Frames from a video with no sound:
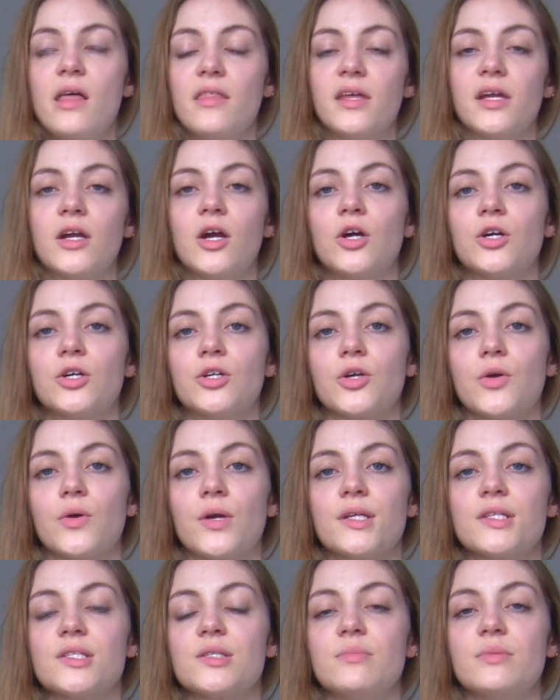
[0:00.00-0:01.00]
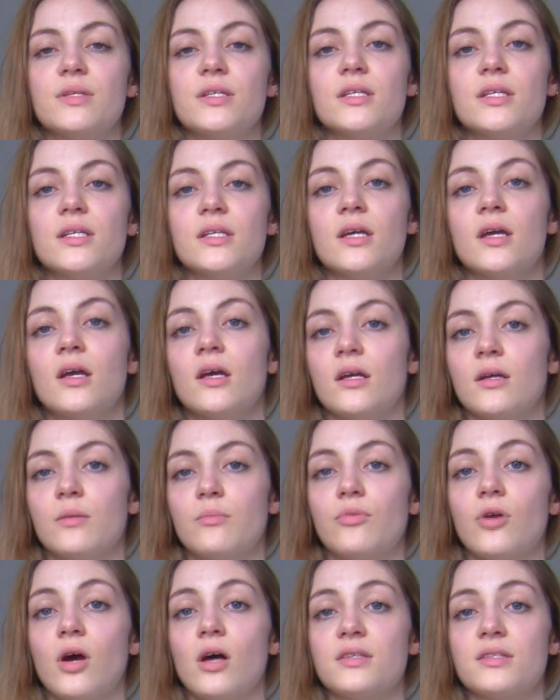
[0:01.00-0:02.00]
they are going to be
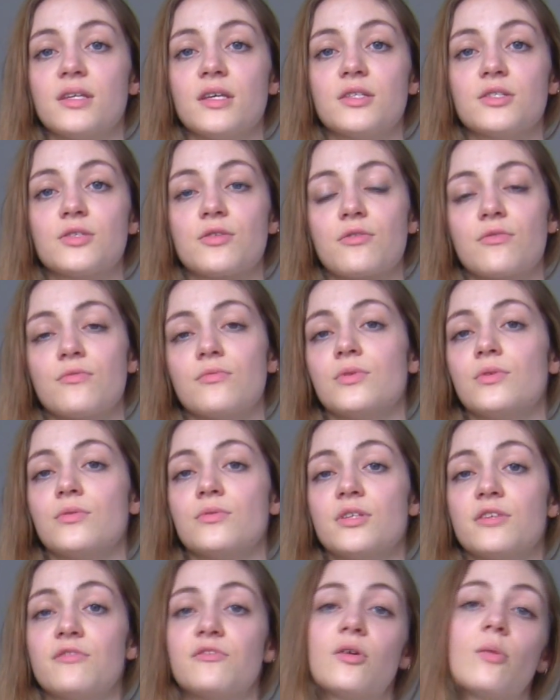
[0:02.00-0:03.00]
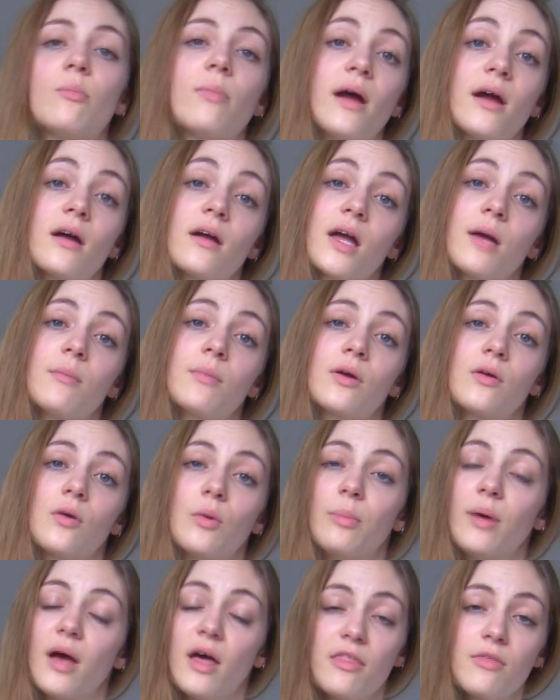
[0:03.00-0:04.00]
processed through different
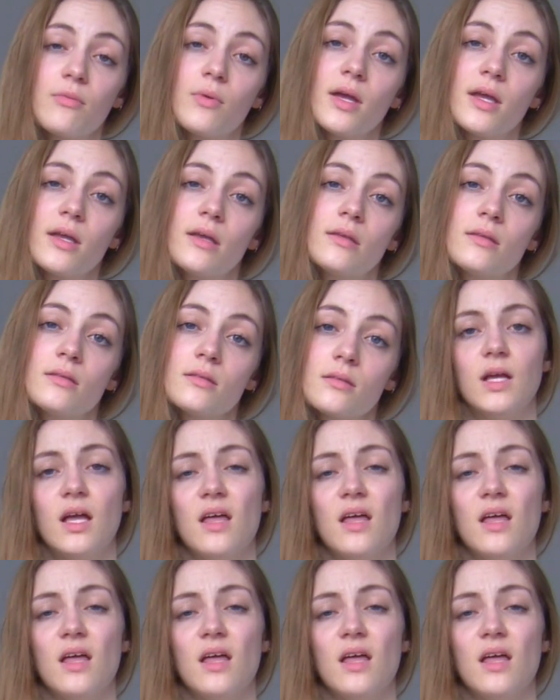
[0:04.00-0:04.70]
biochemical pathways,